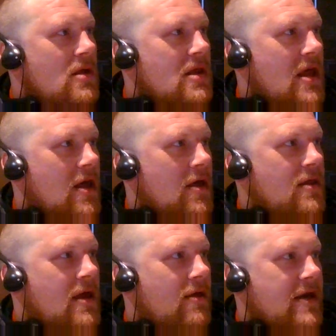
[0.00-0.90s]
The
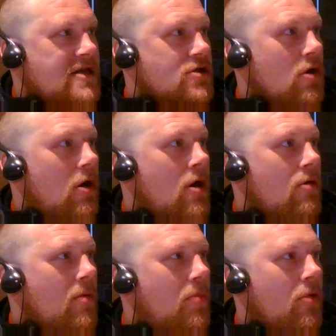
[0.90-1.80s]
Daily Star
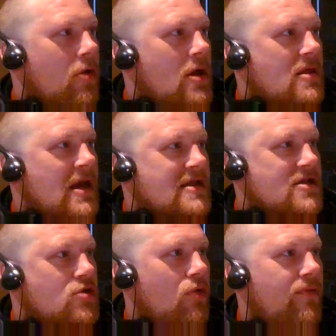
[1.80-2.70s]
reported that
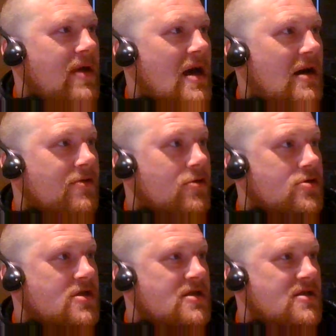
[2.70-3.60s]
Sophie
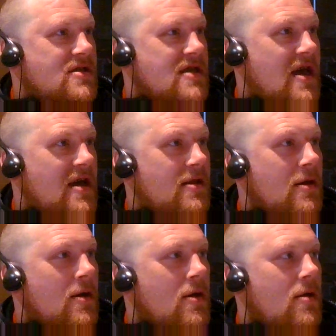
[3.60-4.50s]
Anderson said,
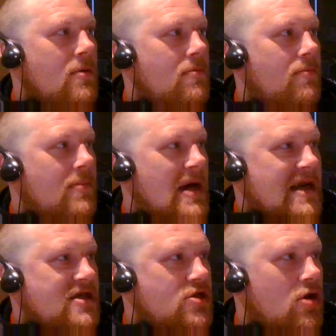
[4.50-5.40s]
"My
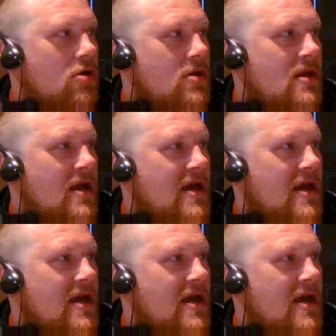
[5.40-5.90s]
son